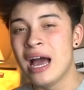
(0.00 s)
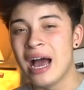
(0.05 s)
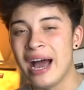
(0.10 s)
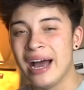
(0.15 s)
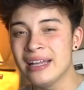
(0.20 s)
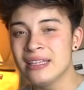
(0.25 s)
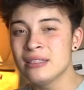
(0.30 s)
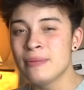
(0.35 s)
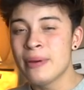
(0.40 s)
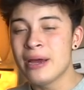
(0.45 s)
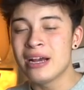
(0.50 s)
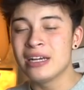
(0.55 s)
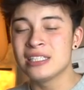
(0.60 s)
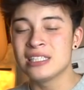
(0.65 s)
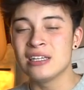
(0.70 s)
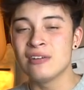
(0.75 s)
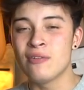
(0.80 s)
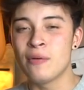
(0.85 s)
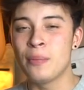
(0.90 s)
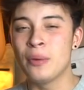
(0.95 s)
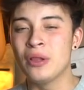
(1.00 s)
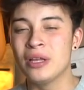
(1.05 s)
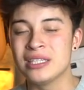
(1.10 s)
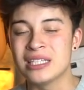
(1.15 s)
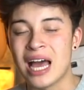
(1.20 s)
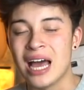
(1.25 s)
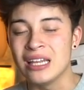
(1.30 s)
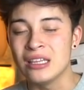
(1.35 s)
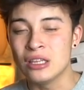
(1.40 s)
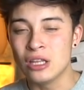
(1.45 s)
and a pair of silver
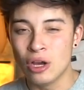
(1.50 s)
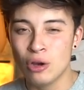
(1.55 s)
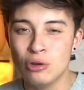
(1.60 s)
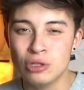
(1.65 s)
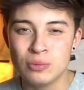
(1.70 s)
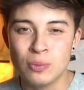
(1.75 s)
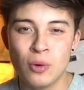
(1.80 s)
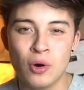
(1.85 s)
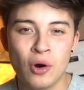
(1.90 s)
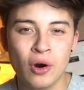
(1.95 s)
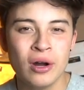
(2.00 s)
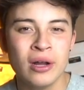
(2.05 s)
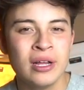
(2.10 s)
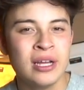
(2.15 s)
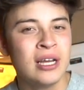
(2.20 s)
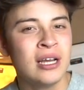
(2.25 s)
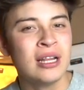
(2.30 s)
bullets and loads more.